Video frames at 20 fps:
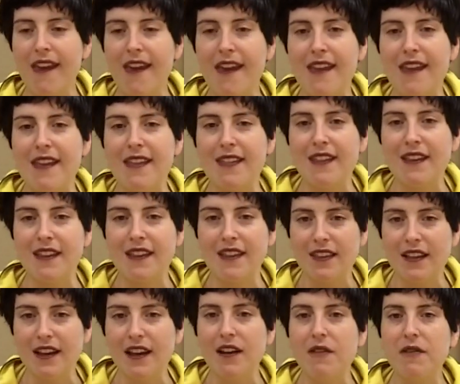And
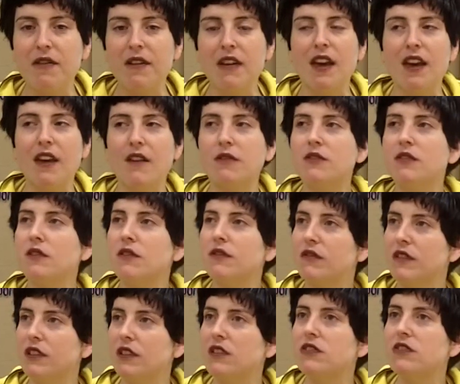now we have to
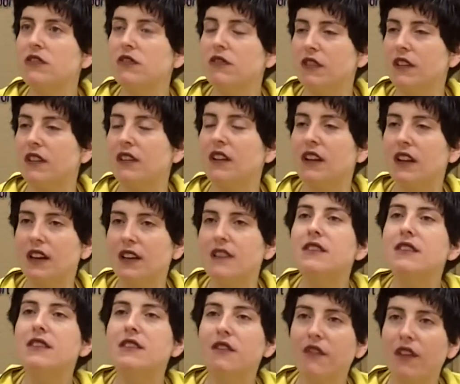finish to
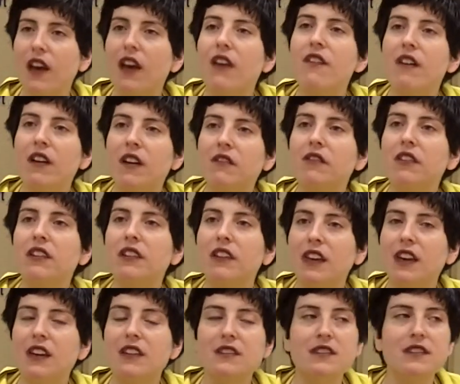analyze these 500
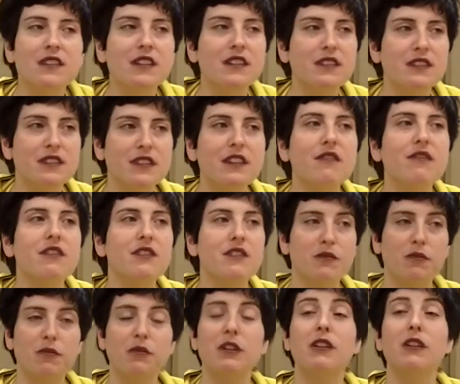cases and see if
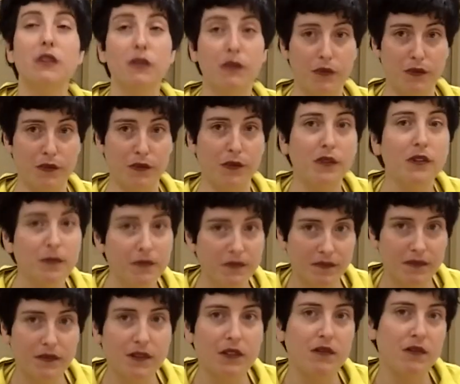it's really true.
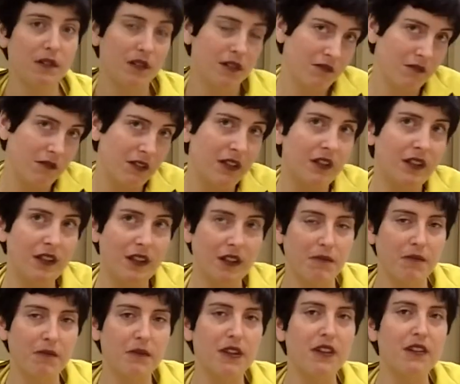So we need
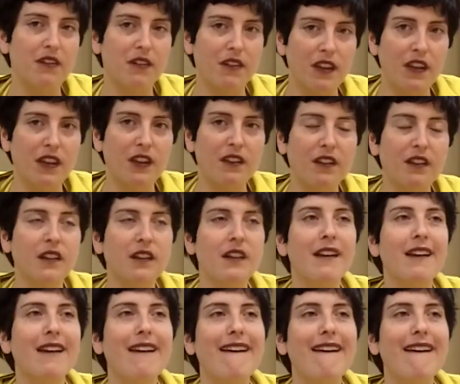a bigger data.